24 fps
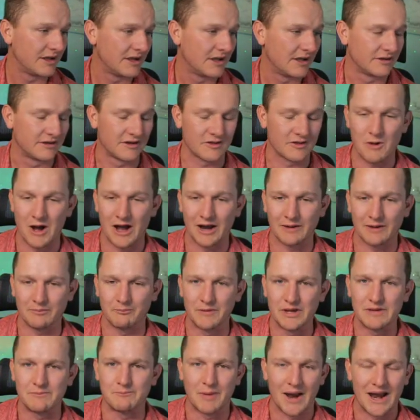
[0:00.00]
despite
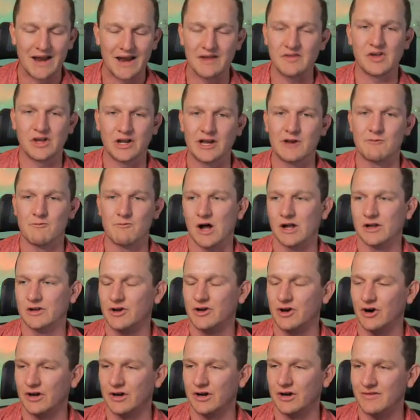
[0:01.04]
me basically
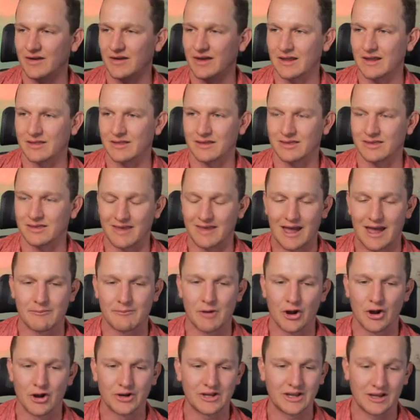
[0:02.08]
wildcarding to get Damn
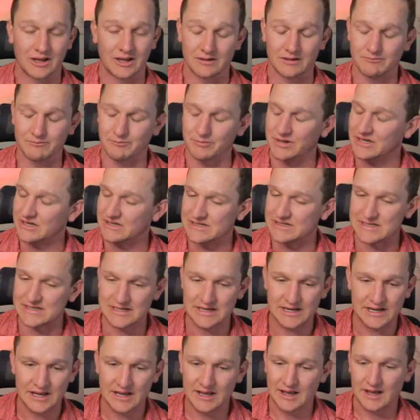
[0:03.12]
Oak in. But
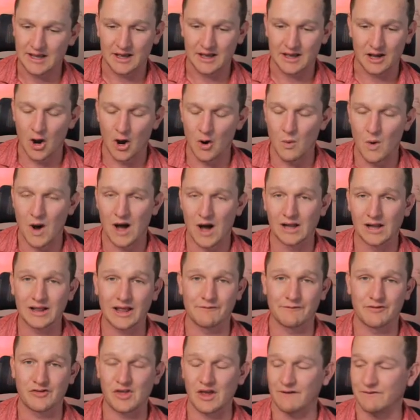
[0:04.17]
oh well.
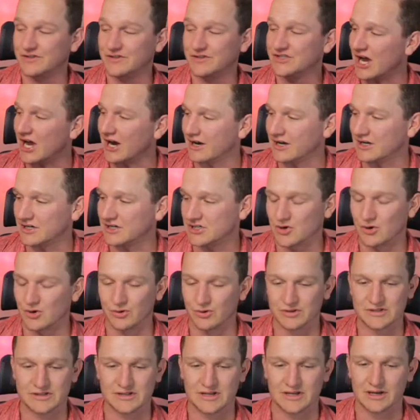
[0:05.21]
If if Xhaka
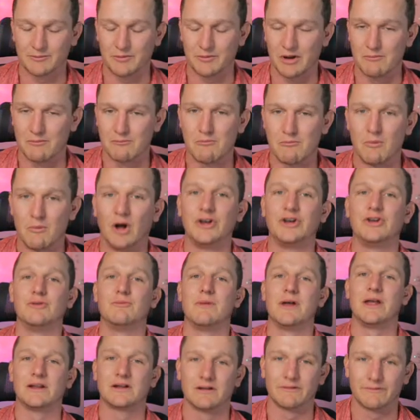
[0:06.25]
scores, it's going to be a
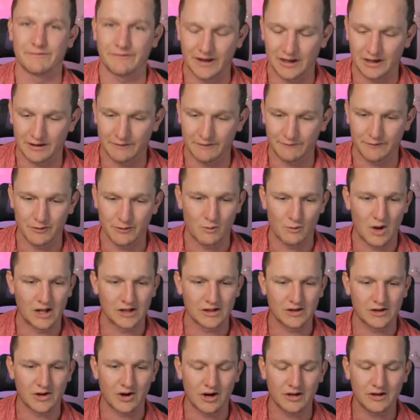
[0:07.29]
monumental failure for the
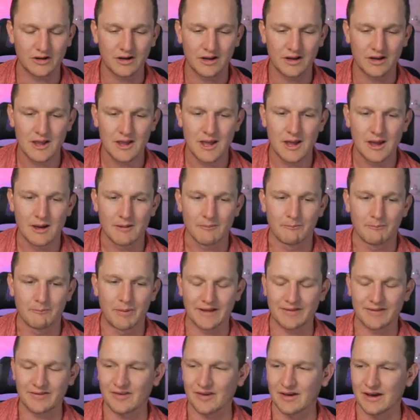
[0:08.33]
wild card.
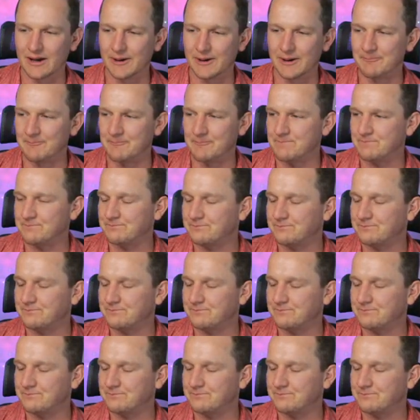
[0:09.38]
But um,